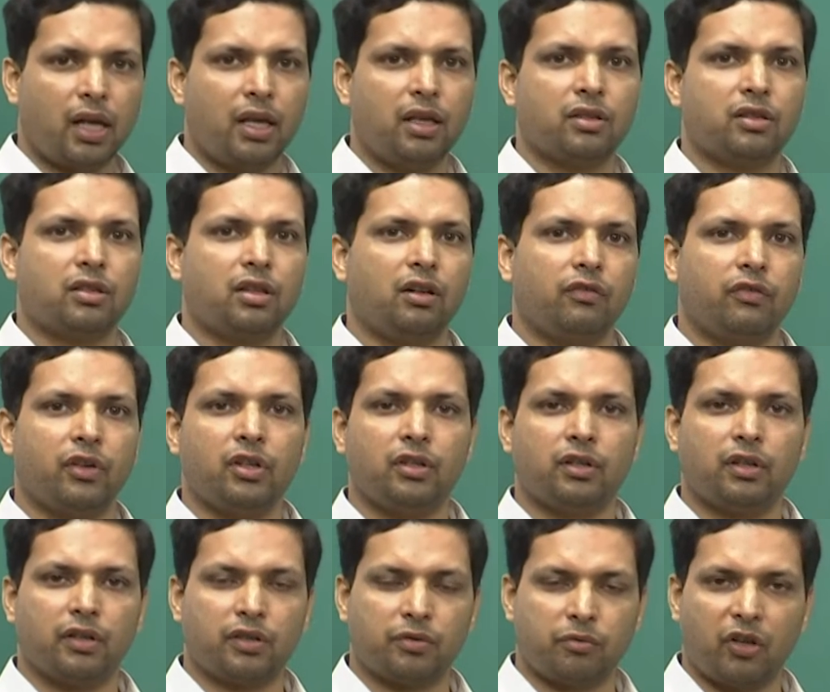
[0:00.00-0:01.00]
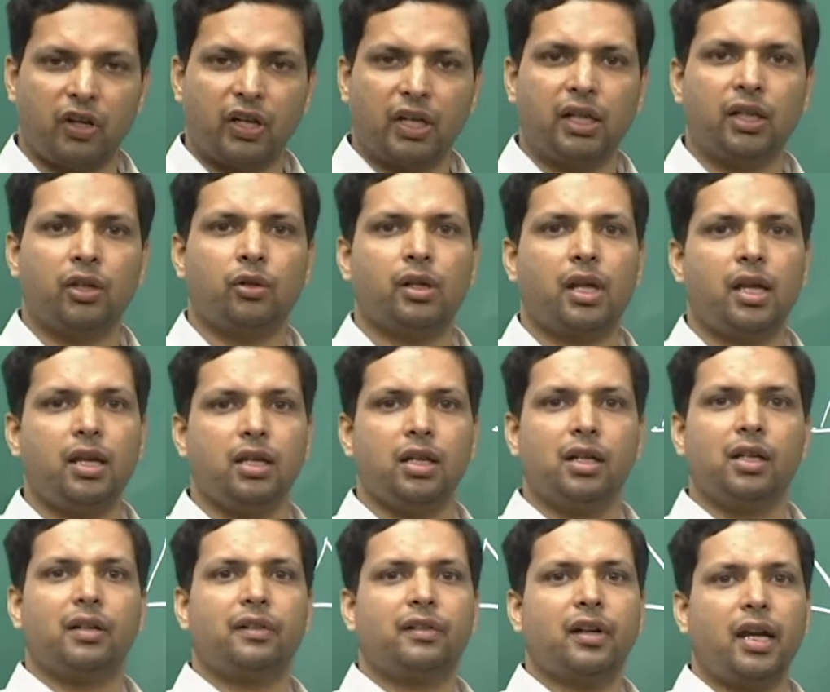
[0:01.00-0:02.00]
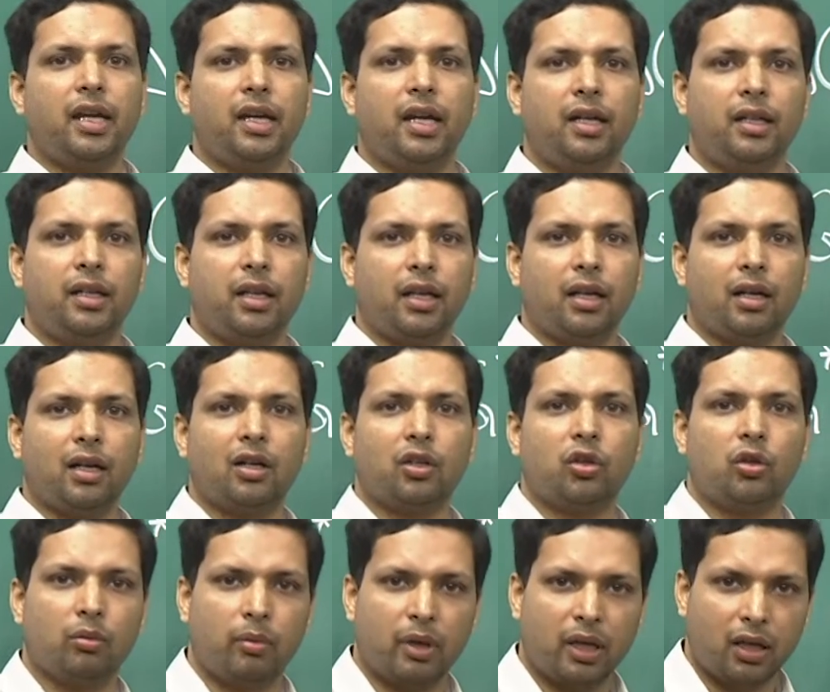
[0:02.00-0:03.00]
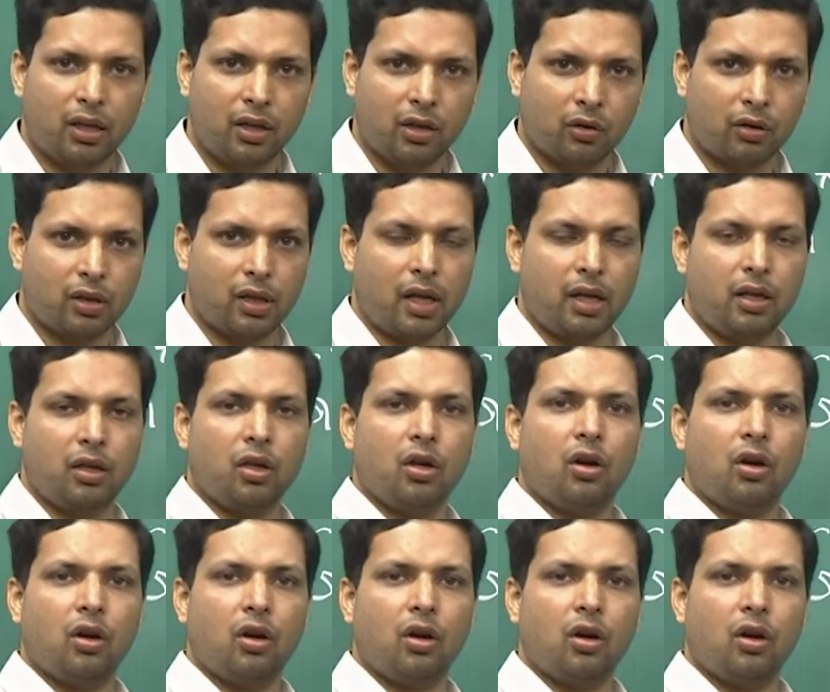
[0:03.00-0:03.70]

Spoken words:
Instead of spherical nuclei, try and take a cubical nuclei